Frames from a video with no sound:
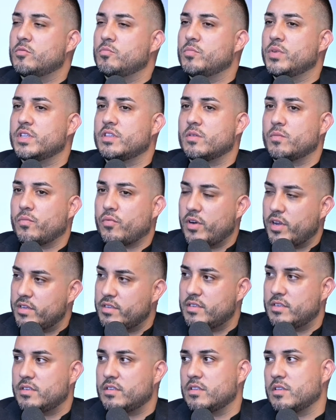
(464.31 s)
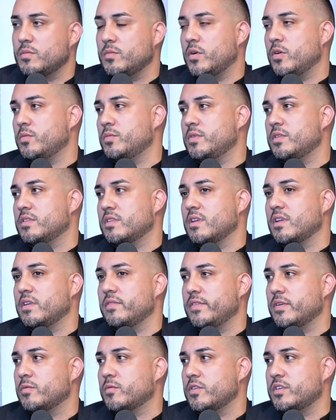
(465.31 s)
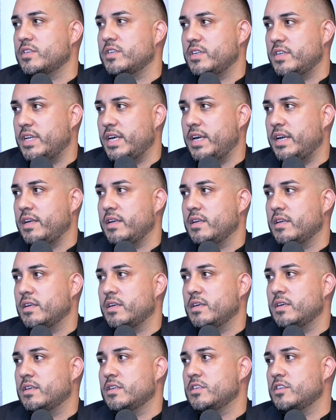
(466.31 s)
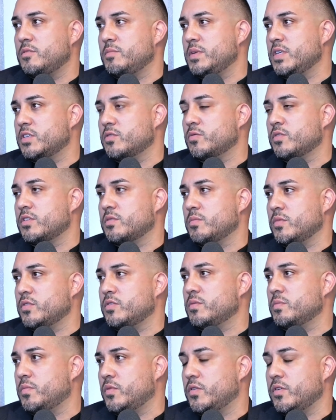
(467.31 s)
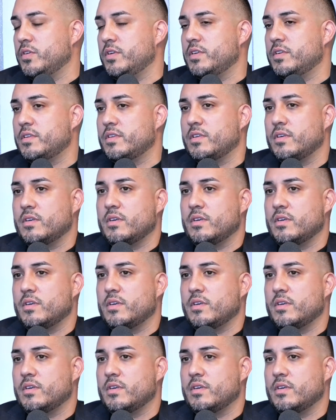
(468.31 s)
But the present, the moment, the living word today, to me, is what's most important.